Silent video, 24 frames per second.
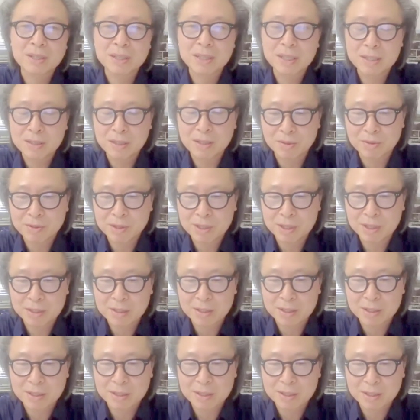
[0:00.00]
They know
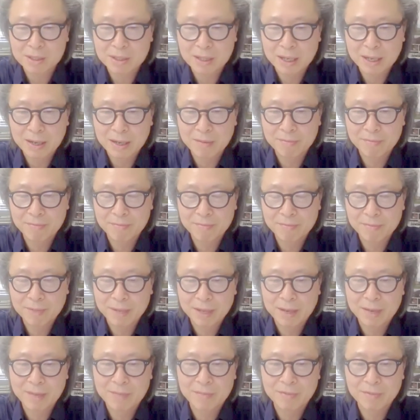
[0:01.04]
Jingdezhen have,
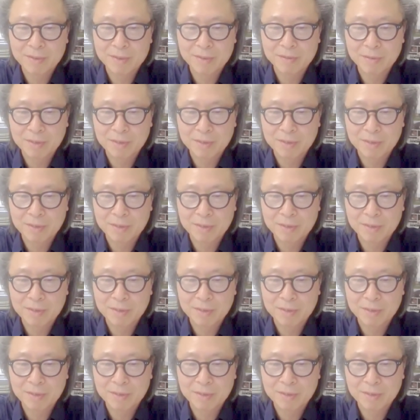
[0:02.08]
have a